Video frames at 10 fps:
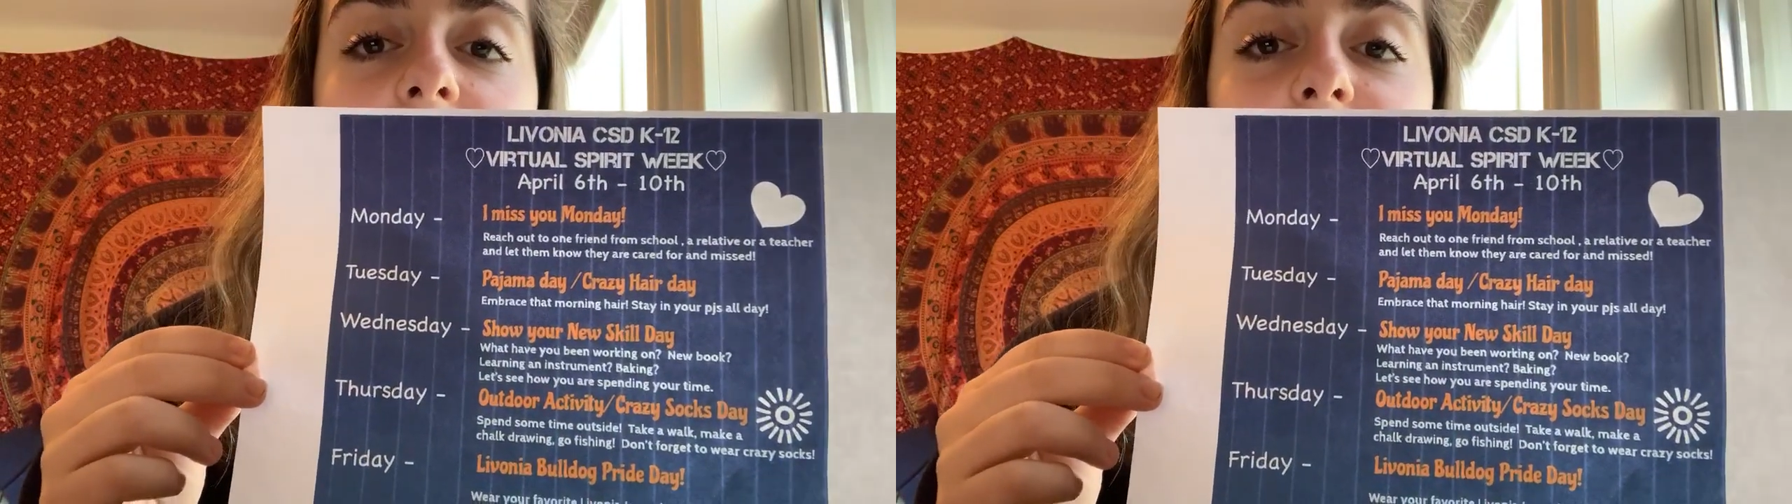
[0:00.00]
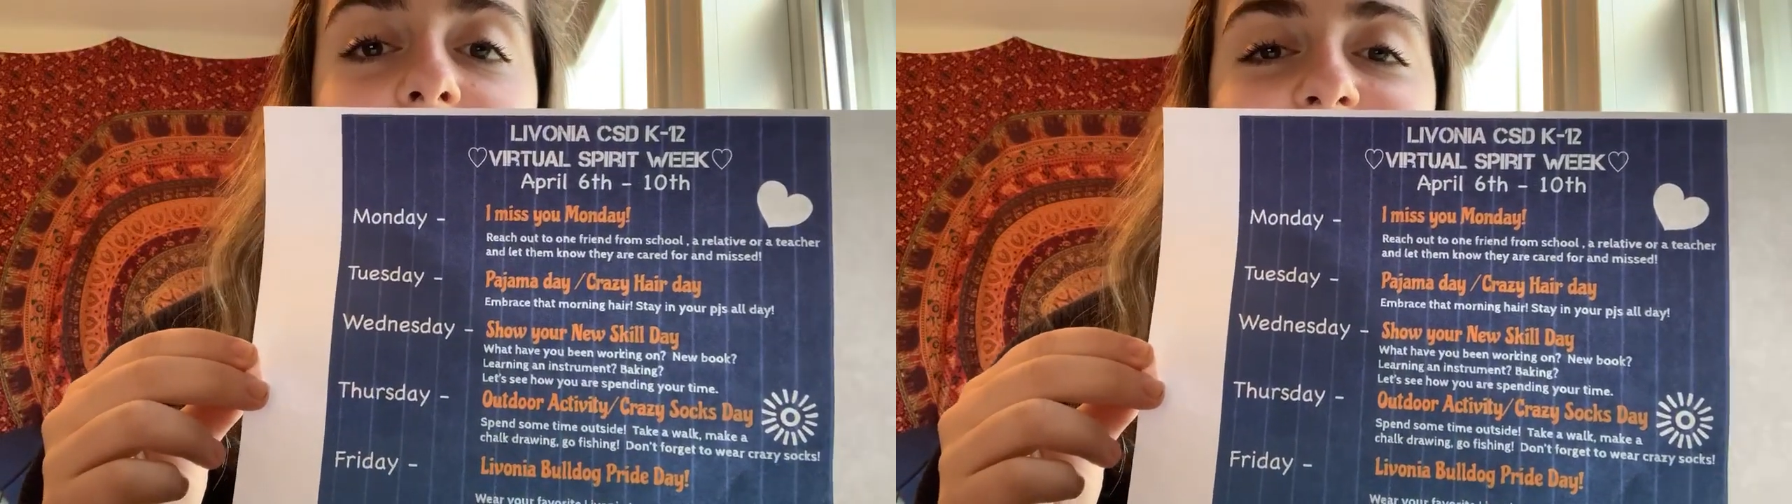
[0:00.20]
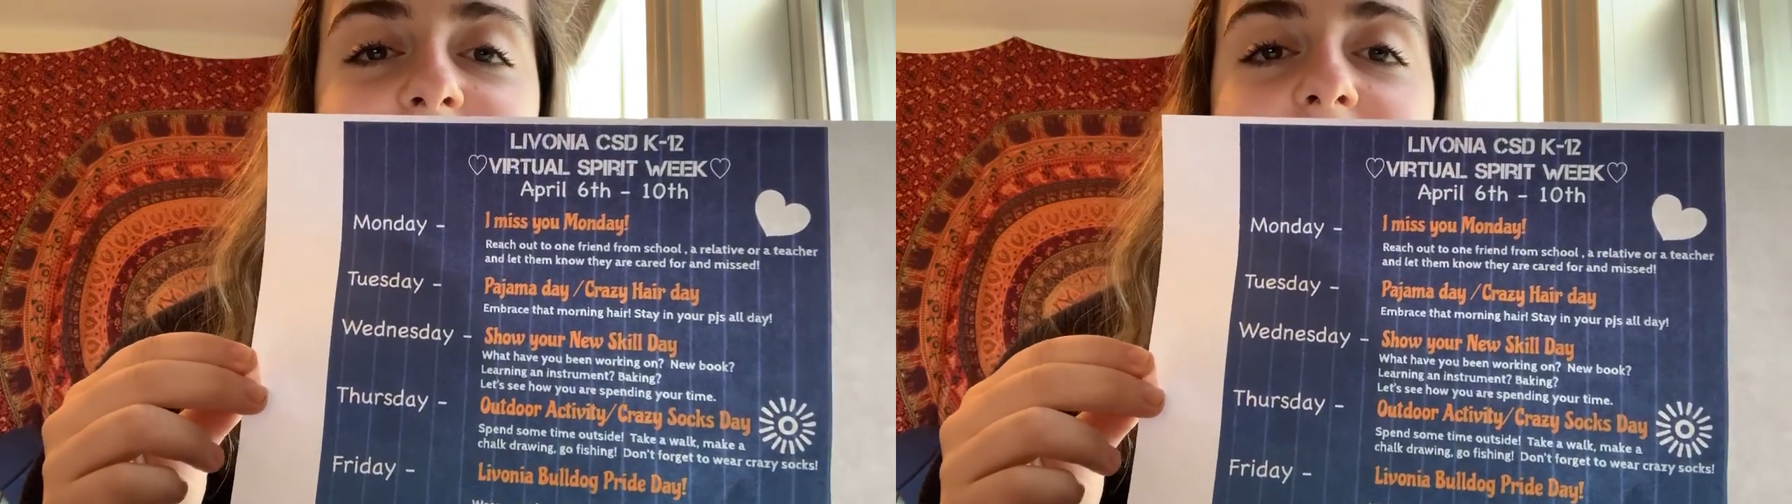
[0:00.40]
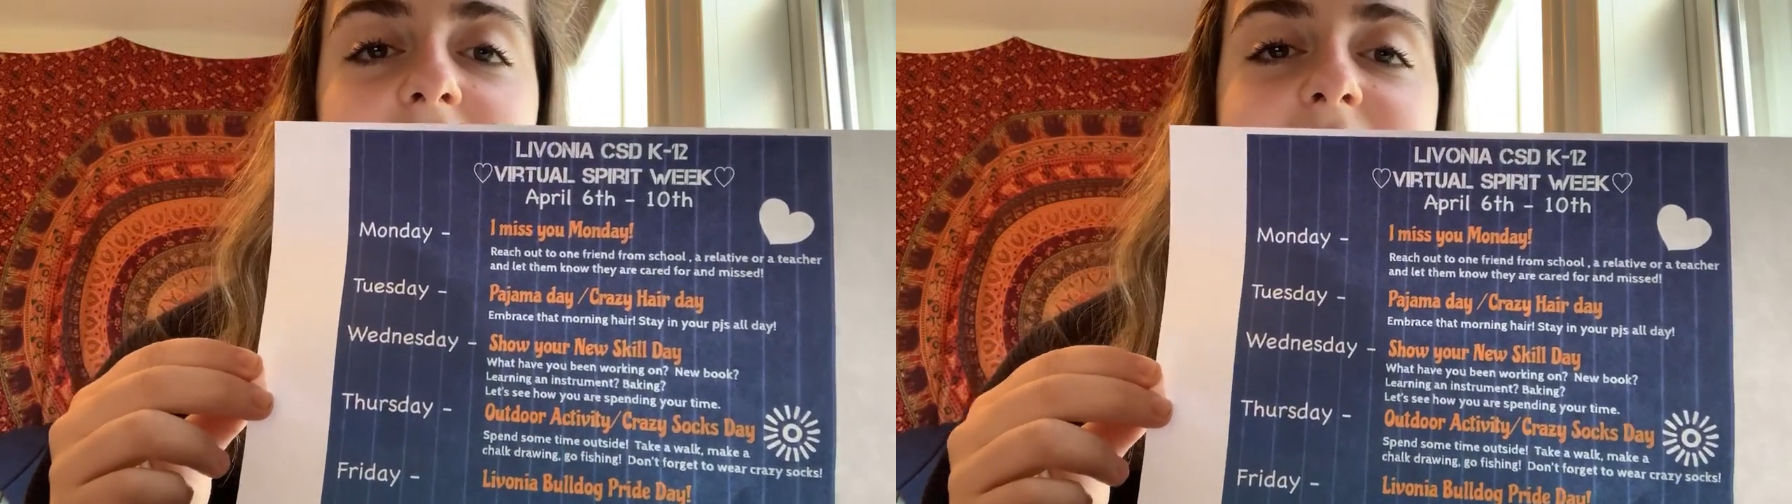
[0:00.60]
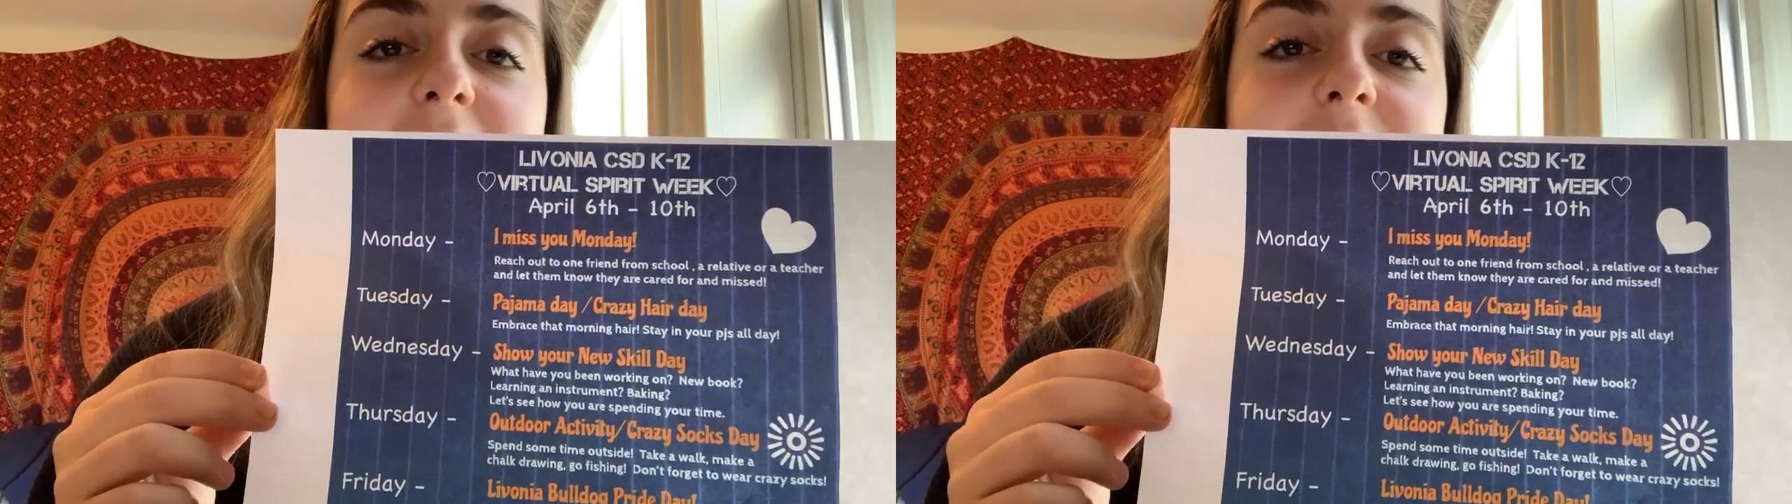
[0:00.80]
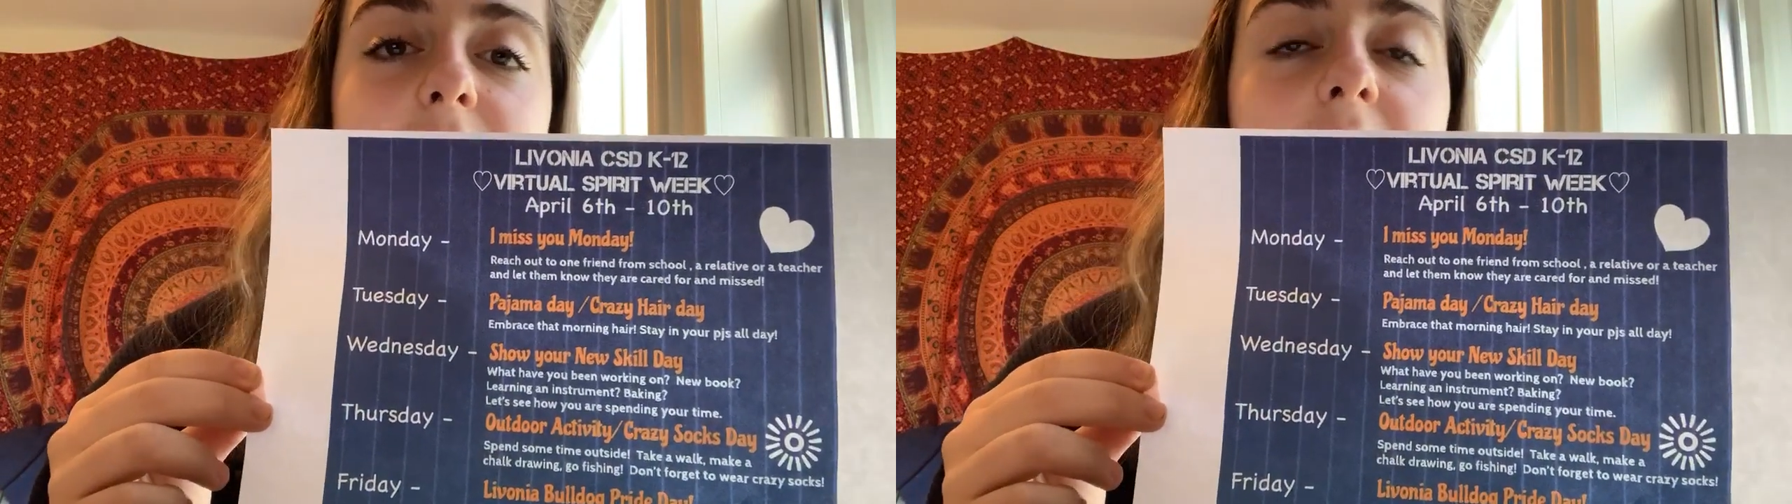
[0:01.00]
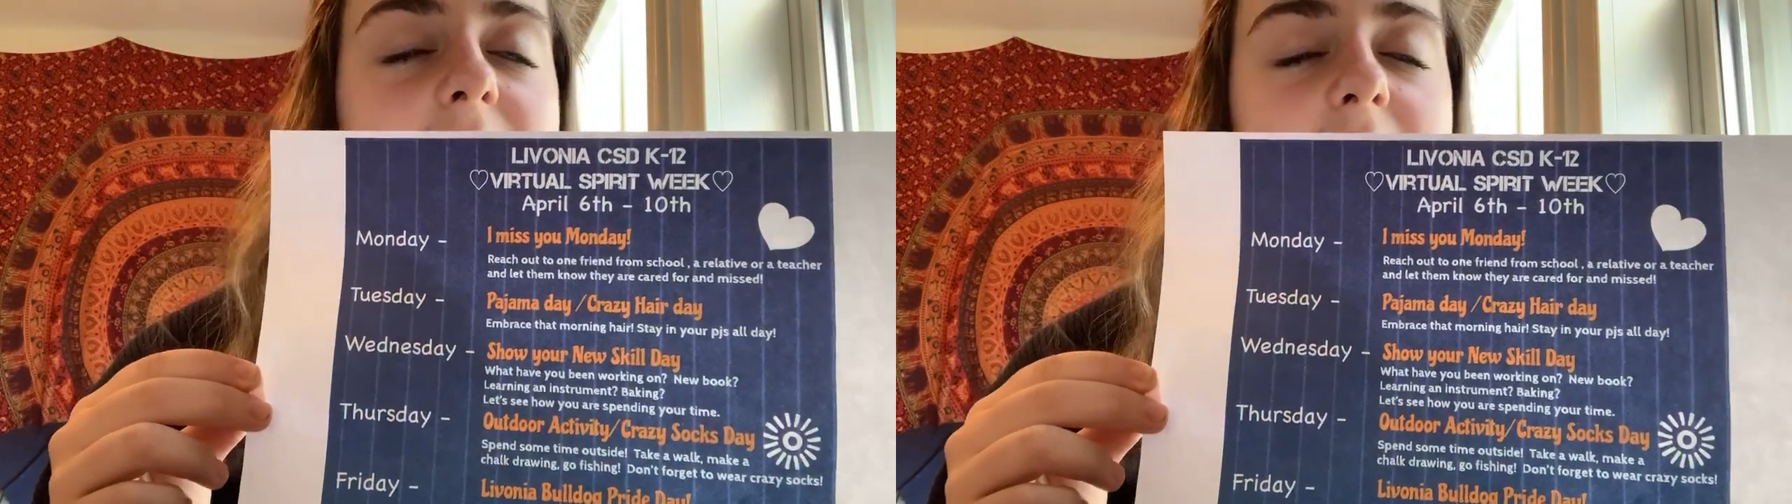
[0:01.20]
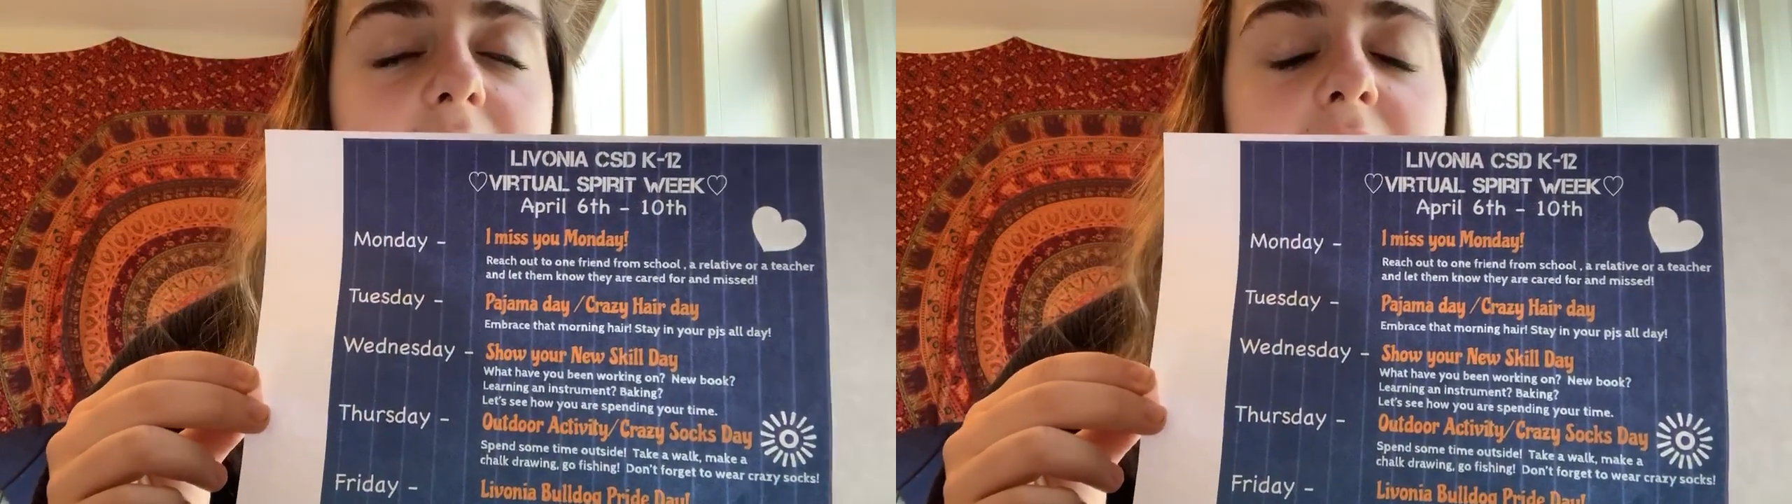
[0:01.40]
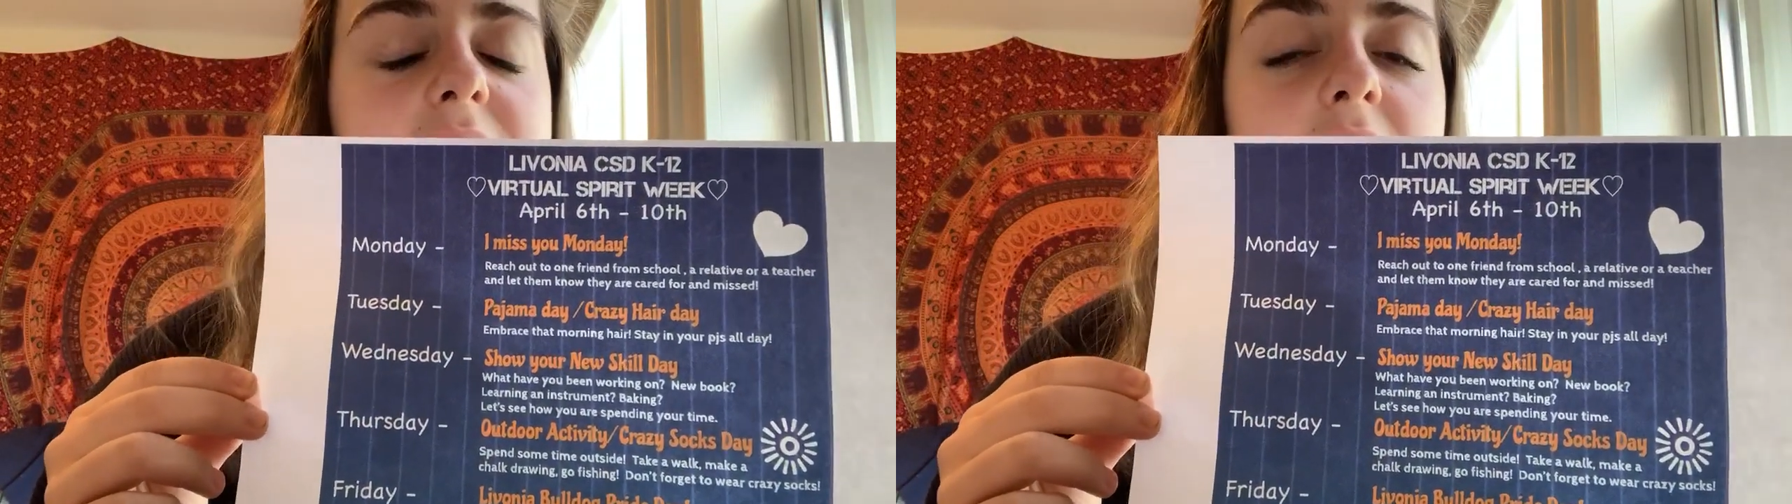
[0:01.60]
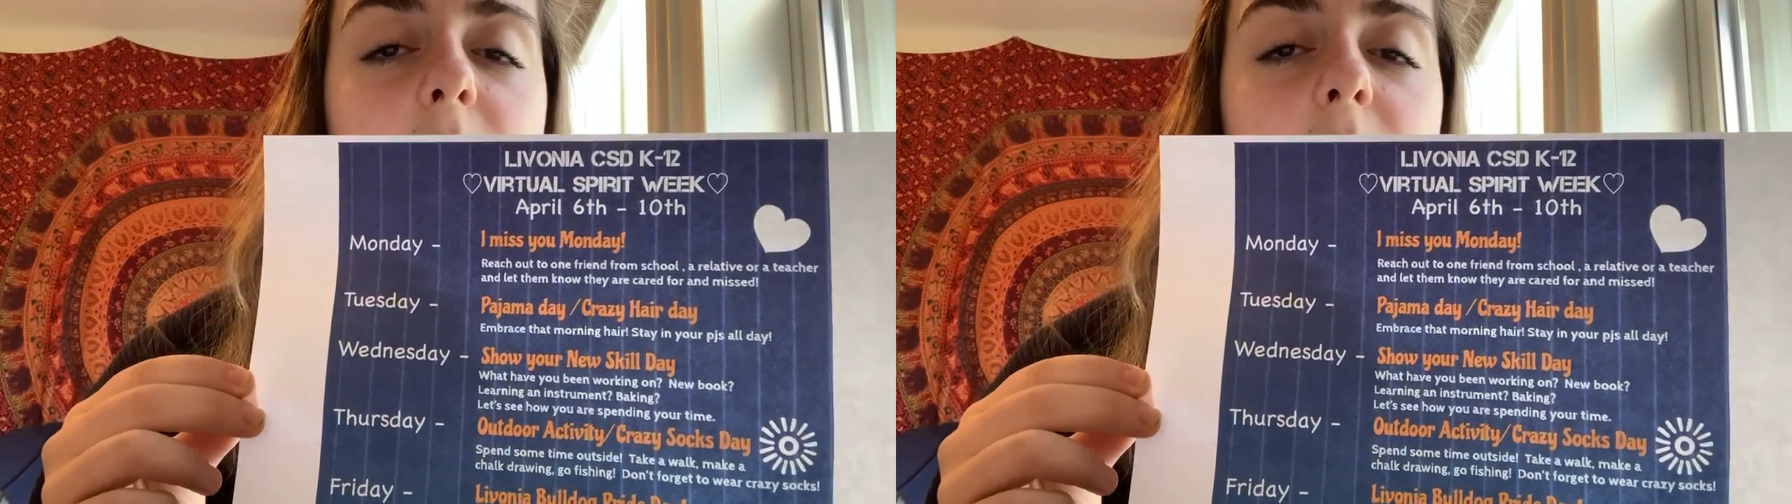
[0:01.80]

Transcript: and crazy sock day, so go for a hike,